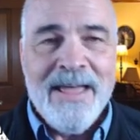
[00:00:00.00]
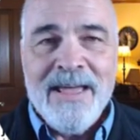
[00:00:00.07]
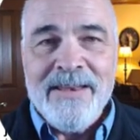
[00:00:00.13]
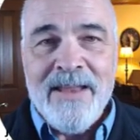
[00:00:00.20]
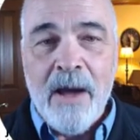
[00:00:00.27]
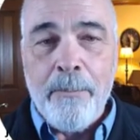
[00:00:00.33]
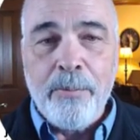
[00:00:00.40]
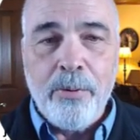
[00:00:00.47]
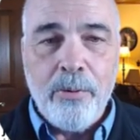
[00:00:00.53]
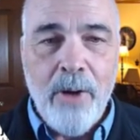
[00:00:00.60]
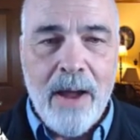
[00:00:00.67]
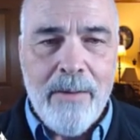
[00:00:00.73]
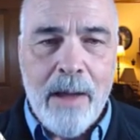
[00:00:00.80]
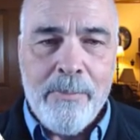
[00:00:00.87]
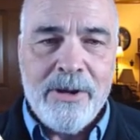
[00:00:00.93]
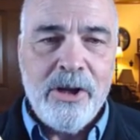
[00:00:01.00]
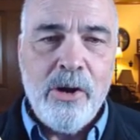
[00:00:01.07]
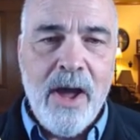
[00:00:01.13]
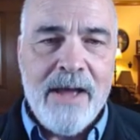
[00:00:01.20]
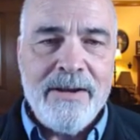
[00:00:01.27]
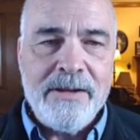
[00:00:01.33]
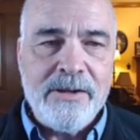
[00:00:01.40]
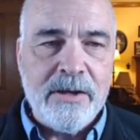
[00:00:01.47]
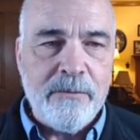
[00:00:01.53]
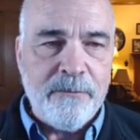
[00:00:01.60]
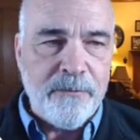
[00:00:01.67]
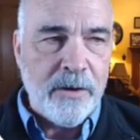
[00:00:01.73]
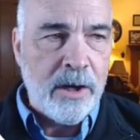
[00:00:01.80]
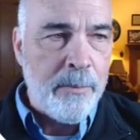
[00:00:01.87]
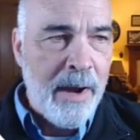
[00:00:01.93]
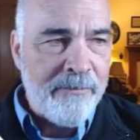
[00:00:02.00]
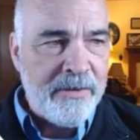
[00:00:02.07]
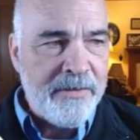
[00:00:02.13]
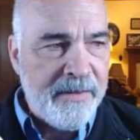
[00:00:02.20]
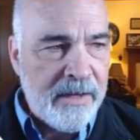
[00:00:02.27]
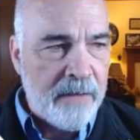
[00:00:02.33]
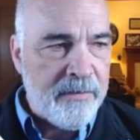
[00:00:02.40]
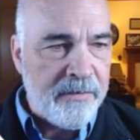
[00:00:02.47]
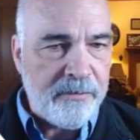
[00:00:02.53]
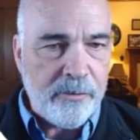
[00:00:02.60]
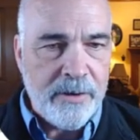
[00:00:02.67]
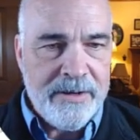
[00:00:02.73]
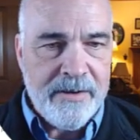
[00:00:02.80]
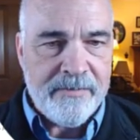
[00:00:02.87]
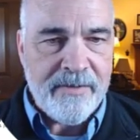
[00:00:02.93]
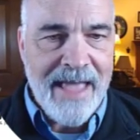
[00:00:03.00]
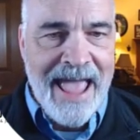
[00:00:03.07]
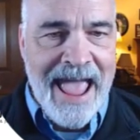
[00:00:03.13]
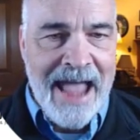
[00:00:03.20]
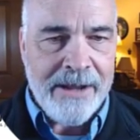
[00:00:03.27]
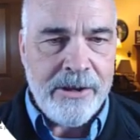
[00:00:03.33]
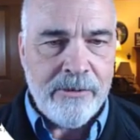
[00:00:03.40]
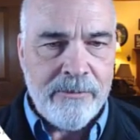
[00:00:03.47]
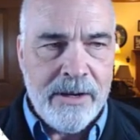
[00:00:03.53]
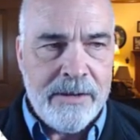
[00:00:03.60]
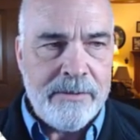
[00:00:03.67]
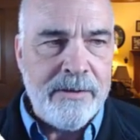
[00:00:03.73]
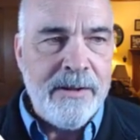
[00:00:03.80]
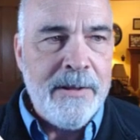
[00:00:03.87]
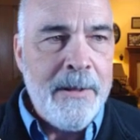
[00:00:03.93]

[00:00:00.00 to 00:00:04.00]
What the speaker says: Now, I'm going to go ahead and confirm everything on the screen is accurate.